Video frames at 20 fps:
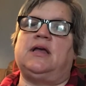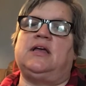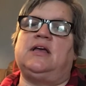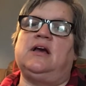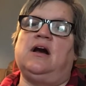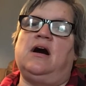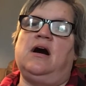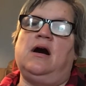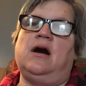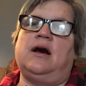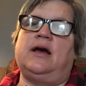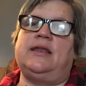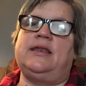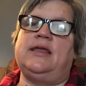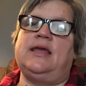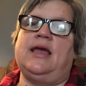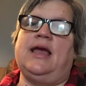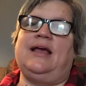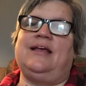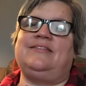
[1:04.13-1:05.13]
God
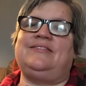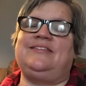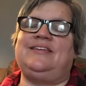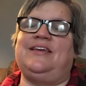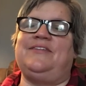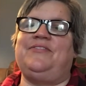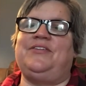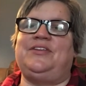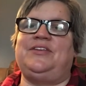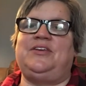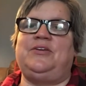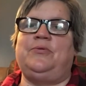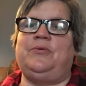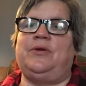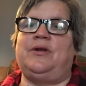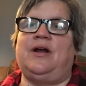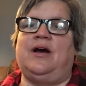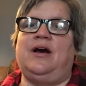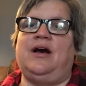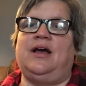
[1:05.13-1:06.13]
has given you
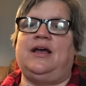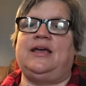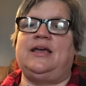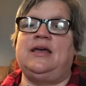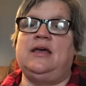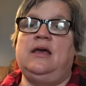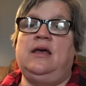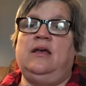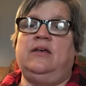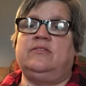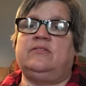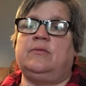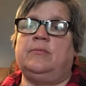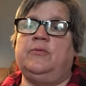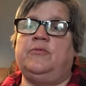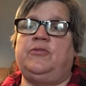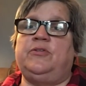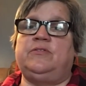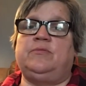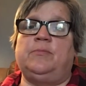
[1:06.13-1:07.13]
and I some
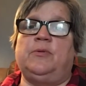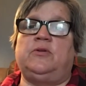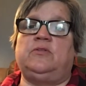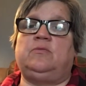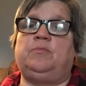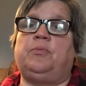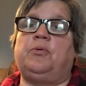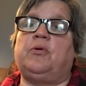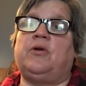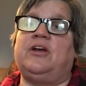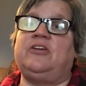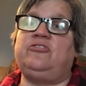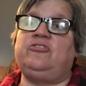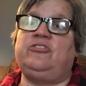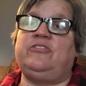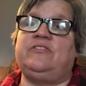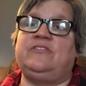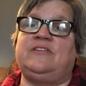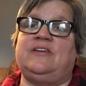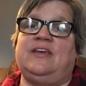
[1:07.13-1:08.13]
of his most
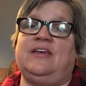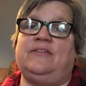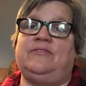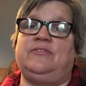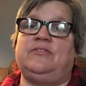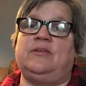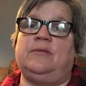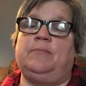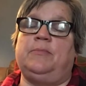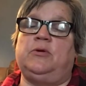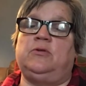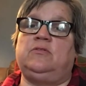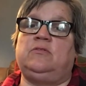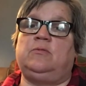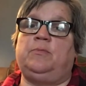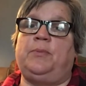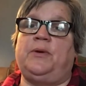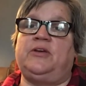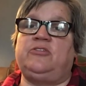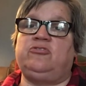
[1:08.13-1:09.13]
precious gifts and most
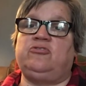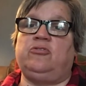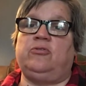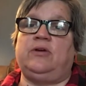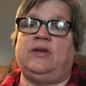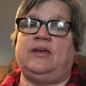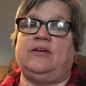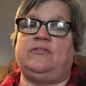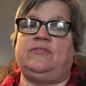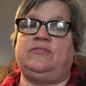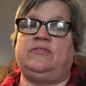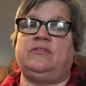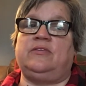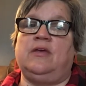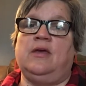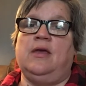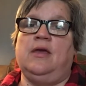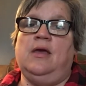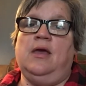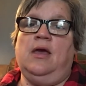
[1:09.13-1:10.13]
special gifts
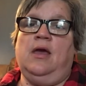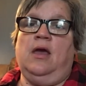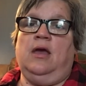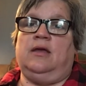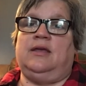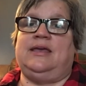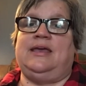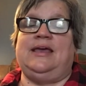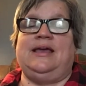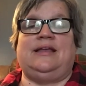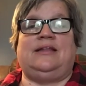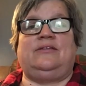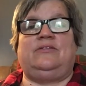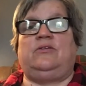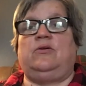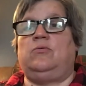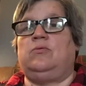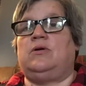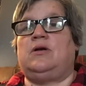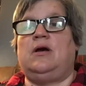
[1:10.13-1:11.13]
can't
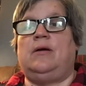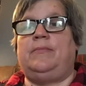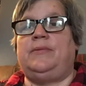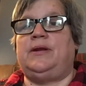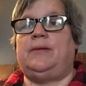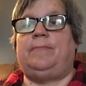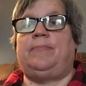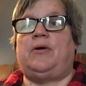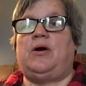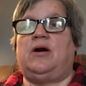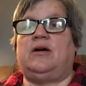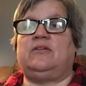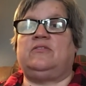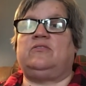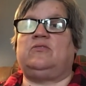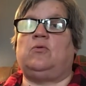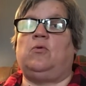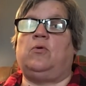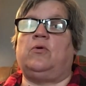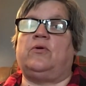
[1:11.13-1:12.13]
don't come in a
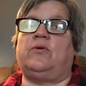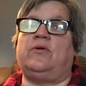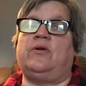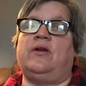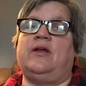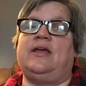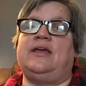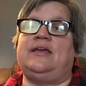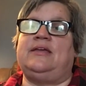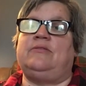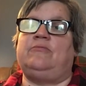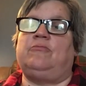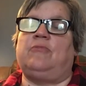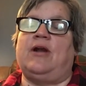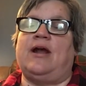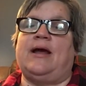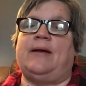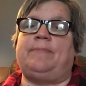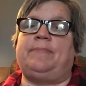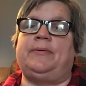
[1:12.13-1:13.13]
box or in
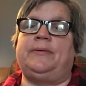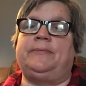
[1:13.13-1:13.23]
wrap.